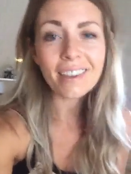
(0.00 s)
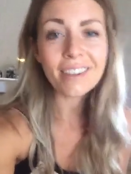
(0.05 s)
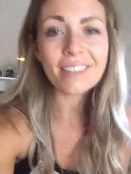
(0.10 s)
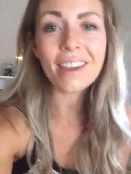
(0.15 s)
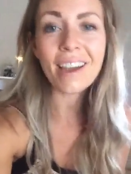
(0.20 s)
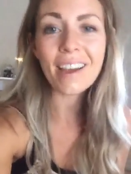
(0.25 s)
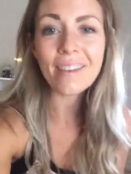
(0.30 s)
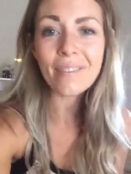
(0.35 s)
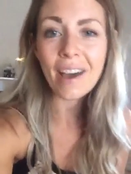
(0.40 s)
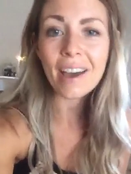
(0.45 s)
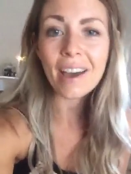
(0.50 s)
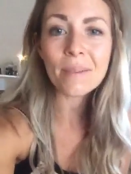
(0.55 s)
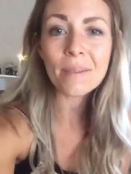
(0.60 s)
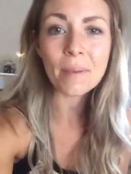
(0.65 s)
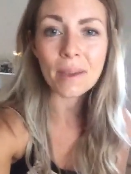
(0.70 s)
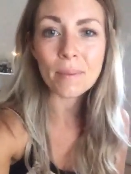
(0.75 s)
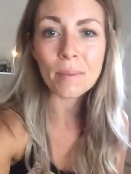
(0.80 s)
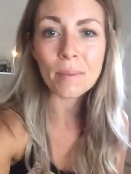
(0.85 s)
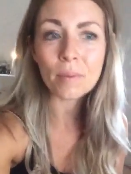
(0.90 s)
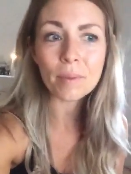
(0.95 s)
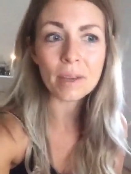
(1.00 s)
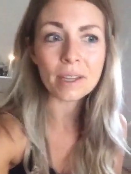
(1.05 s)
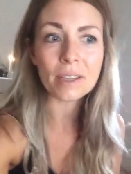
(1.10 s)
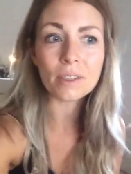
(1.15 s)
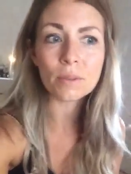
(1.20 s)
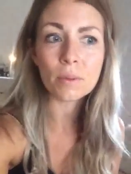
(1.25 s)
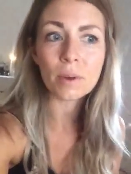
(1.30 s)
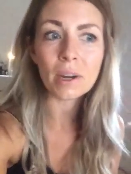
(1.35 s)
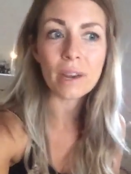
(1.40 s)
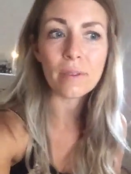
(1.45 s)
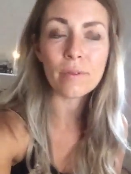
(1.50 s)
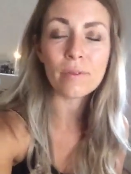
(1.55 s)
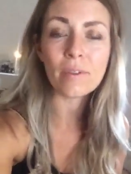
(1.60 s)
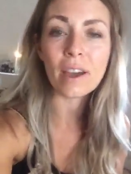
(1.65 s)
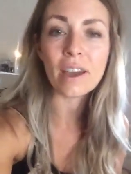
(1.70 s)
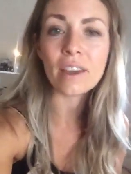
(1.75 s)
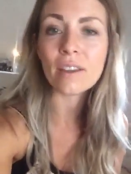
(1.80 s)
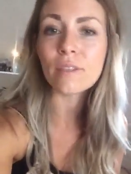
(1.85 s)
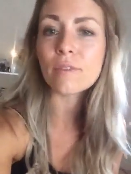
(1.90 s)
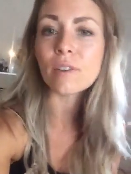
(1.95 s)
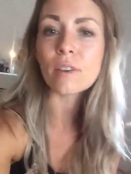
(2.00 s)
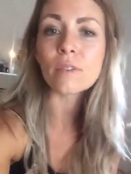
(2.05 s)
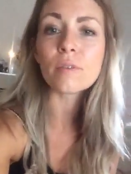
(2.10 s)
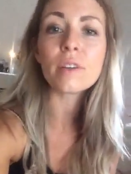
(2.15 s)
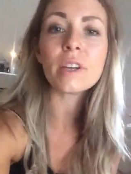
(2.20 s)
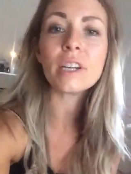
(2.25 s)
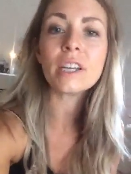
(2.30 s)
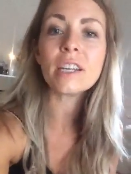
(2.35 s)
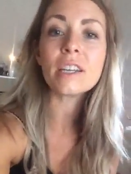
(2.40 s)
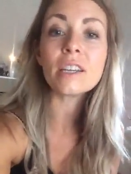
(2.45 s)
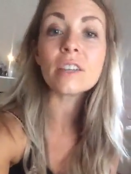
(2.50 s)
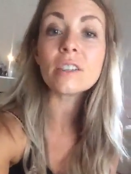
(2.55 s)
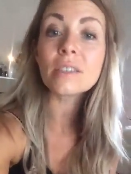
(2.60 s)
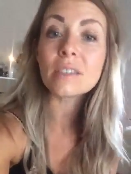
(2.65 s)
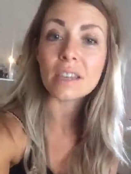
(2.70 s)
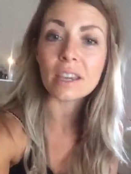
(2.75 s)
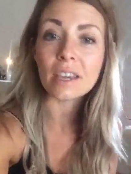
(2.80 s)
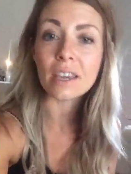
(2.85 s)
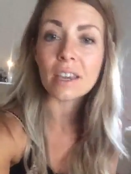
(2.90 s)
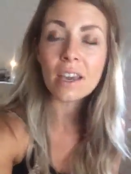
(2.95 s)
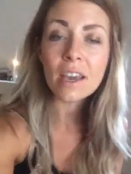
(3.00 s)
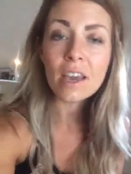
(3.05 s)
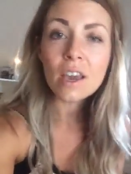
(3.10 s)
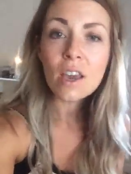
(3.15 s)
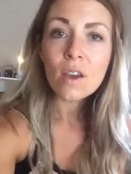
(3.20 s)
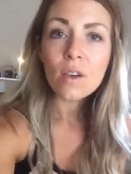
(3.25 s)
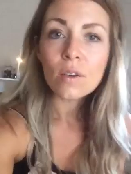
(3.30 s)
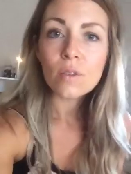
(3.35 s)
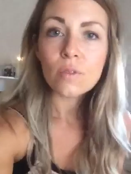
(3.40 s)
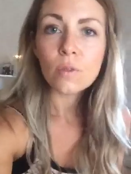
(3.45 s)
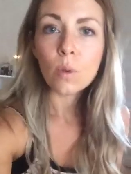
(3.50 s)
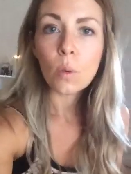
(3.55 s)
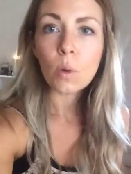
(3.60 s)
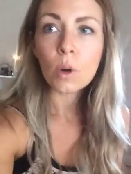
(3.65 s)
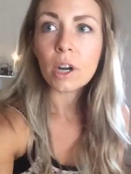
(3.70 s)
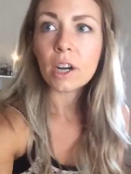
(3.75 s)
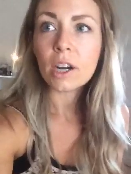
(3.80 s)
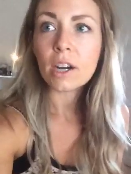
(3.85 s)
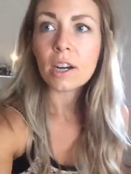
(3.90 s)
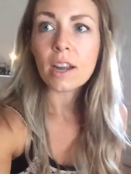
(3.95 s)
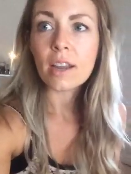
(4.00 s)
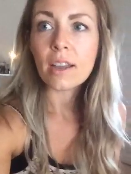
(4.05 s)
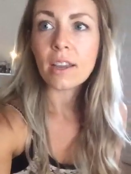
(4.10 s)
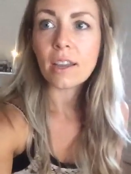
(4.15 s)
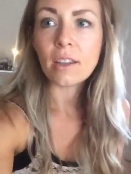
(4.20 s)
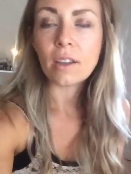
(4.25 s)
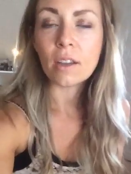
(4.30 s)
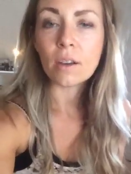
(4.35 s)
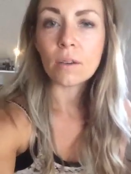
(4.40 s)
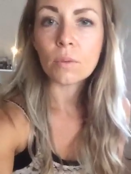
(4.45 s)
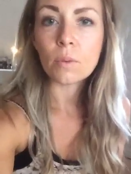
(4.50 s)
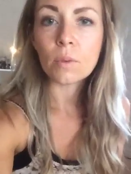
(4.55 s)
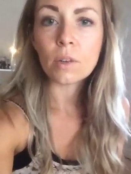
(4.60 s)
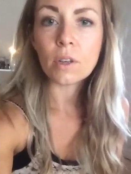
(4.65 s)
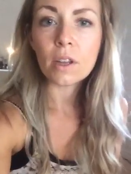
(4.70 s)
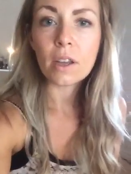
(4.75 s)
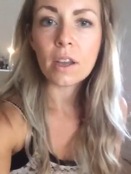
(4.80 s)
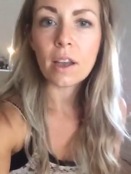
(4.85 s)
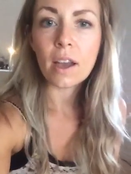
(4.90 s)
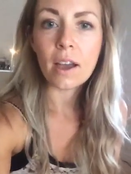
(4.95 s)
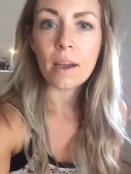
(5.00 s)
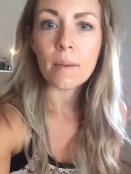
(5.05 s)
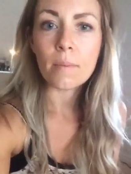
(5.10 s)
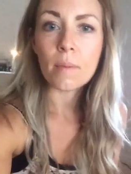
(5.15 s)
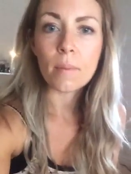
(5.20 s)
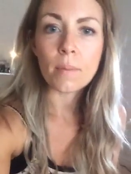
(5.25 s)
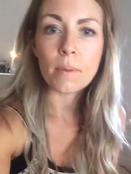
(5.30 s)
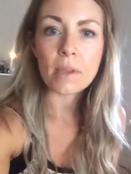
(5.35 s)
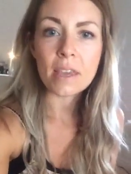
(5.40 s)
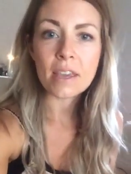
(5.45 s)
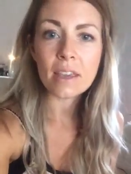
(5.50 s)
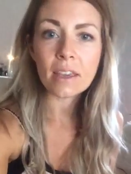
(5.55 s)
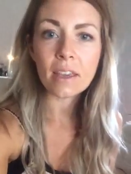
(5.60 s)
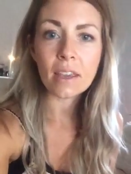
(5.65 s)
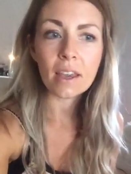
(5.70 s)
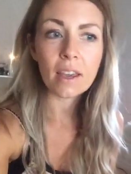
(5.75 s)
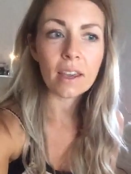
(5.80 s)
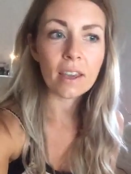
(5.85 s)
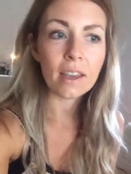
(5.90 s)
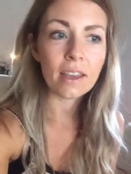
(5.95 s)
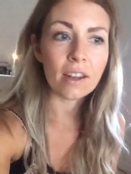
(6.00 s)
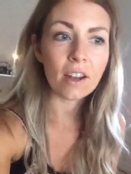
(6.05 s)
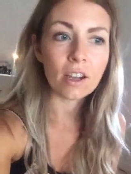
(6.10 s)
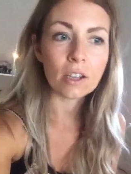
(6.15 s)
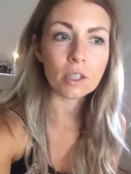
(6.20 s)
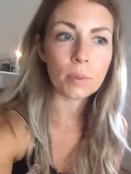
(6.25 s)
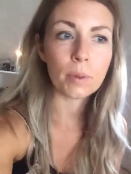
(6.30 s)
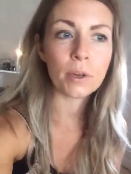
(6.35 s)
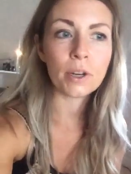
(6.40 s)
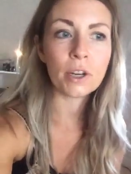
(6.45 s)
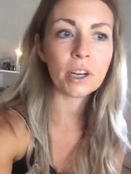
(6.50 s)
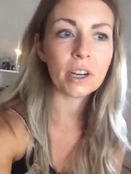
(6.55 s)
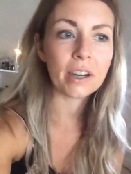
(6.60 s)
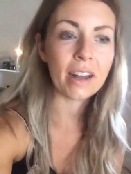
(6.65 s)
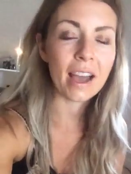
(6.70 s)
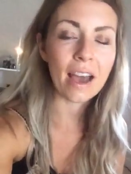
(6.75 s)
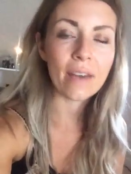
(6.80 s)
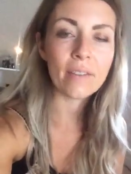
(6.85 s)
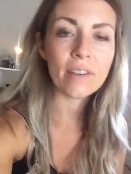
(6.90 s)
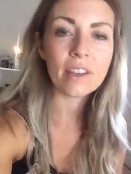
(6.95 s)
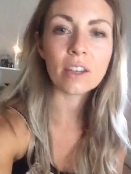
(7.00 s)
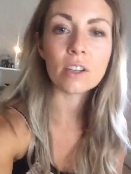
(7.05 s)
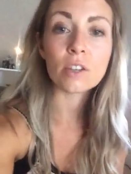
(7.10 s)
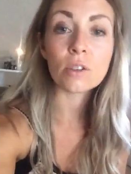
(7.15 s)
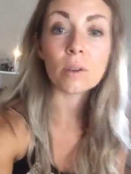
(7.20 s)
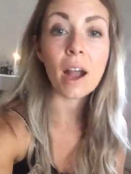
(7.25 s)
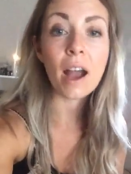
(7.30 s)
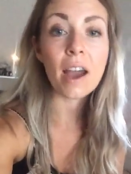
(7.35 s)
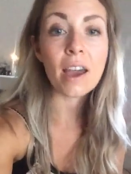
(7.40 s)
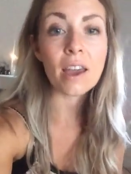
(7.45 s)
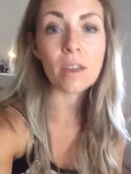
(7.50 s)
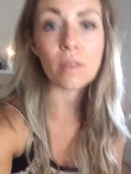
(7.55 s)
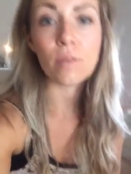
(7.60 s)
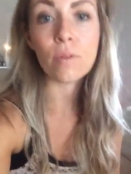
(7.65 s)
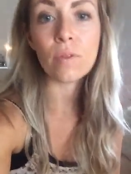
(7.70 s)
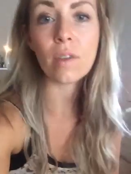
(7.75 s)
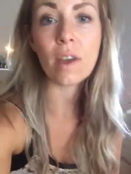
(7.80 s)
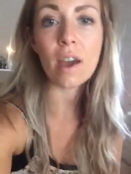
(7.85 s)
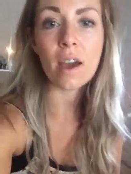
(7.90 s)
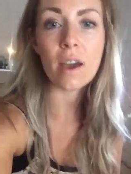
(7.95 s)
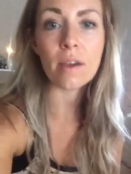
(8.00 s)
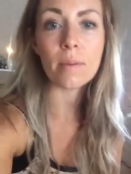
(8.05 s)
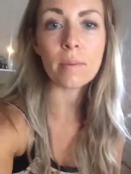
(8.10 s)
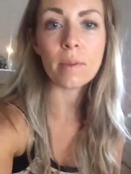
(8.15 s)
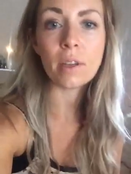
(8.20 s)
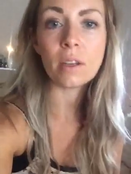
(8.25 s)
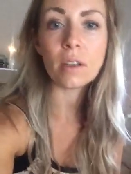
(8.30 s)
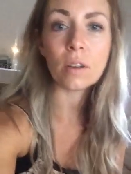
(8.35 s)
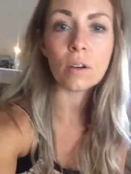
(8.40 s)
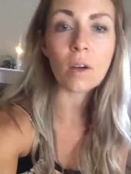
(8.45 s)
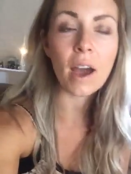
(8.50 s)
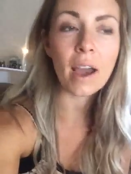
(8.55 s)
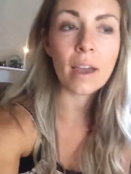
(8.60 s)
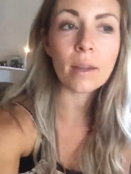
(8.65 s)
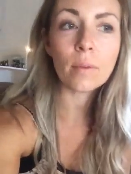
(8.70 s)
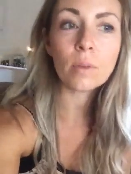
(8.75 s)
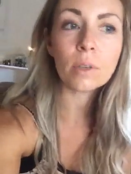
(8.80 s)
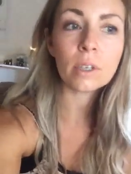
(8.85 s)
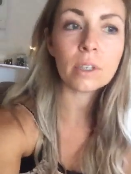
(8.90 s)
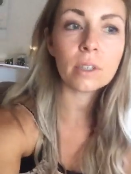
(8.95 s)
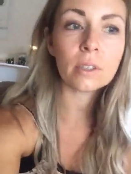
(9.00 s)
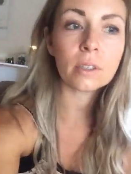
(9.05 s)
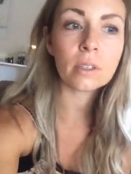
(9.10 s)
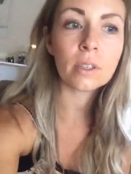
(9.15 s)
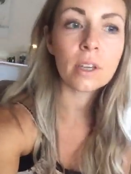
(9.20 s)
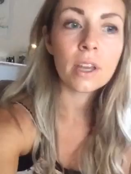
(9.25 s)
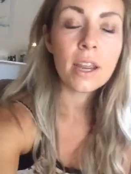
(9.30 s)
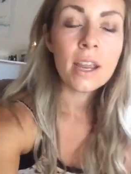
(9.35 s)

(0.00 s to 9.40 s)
have had my moments where I have felt very guilty for, you know, being an entrepreneur and having a drive. You know,